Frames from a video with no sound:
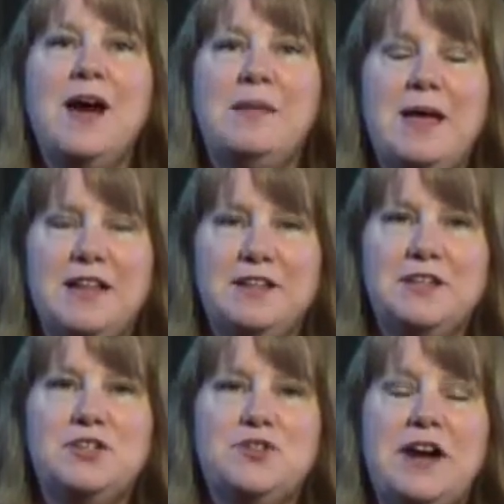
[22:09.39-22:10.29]
I'm Ellen
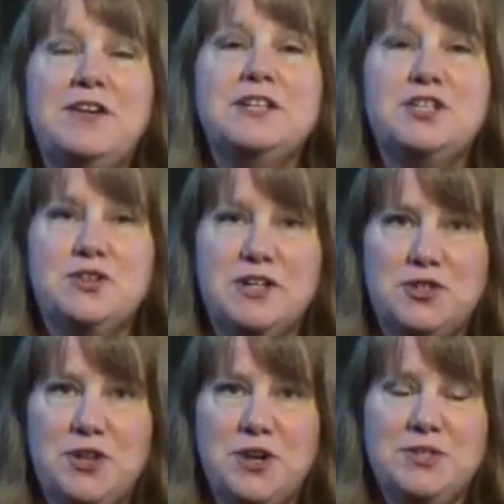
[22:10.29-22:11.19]
Contreras,
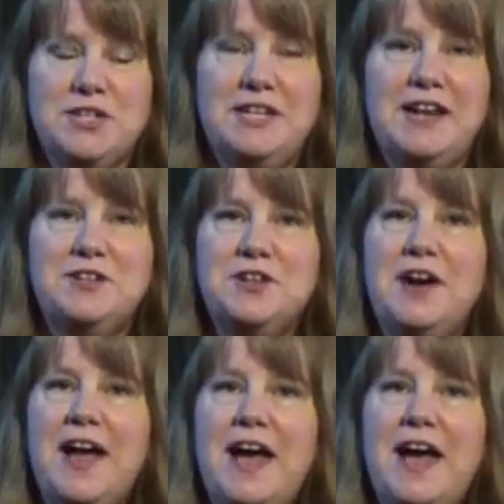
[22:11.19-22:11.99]
Treasure Coast Connector.